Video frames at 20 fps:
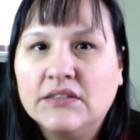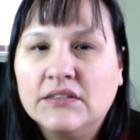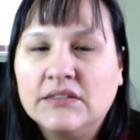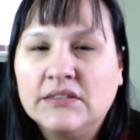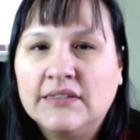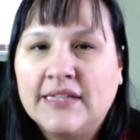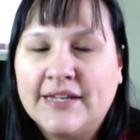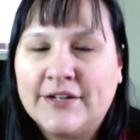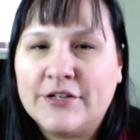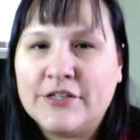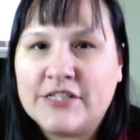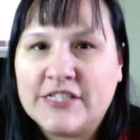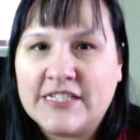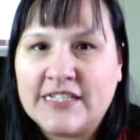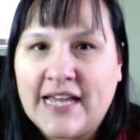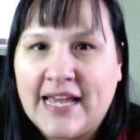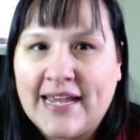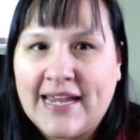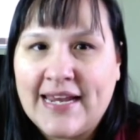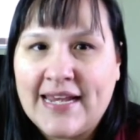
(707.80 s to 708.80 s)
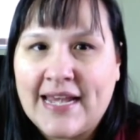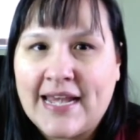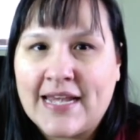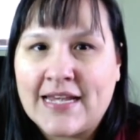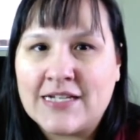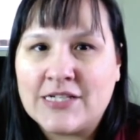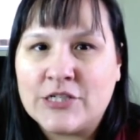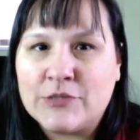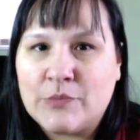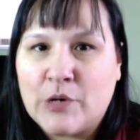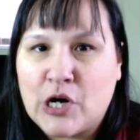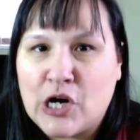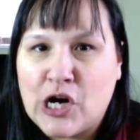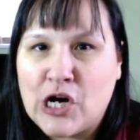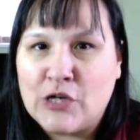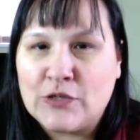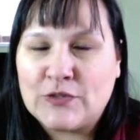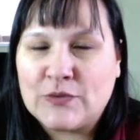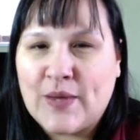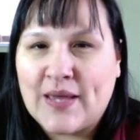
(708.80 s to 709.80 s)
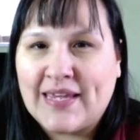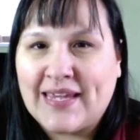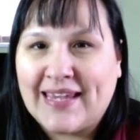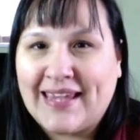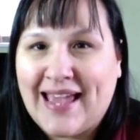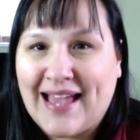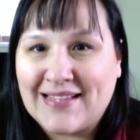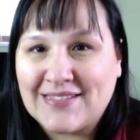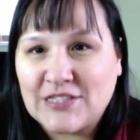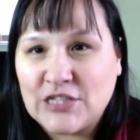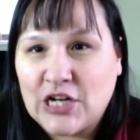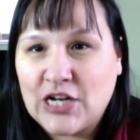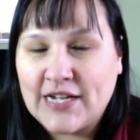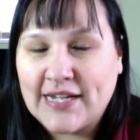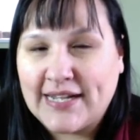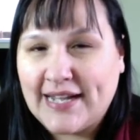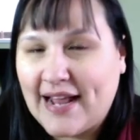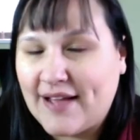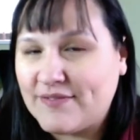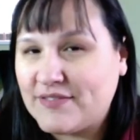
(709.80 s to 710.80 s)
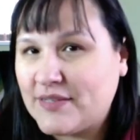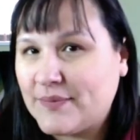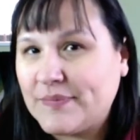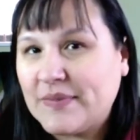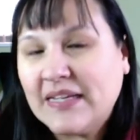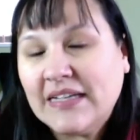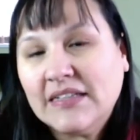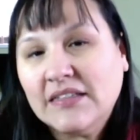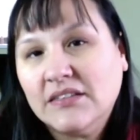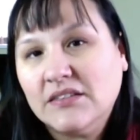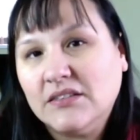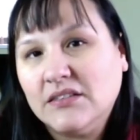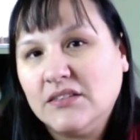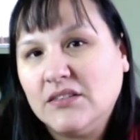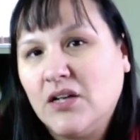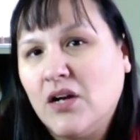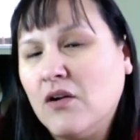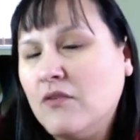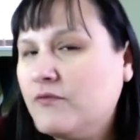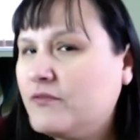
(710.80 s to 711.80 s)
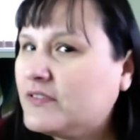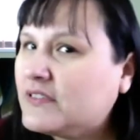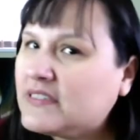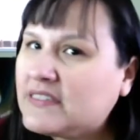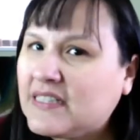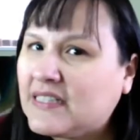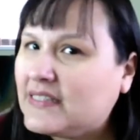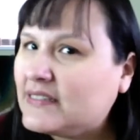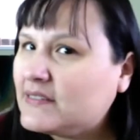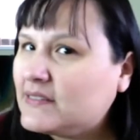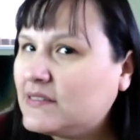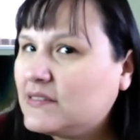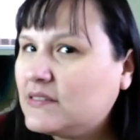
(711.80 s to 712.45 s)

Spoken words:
later tonight and tomorrow so I can cast on and have something hopefully done.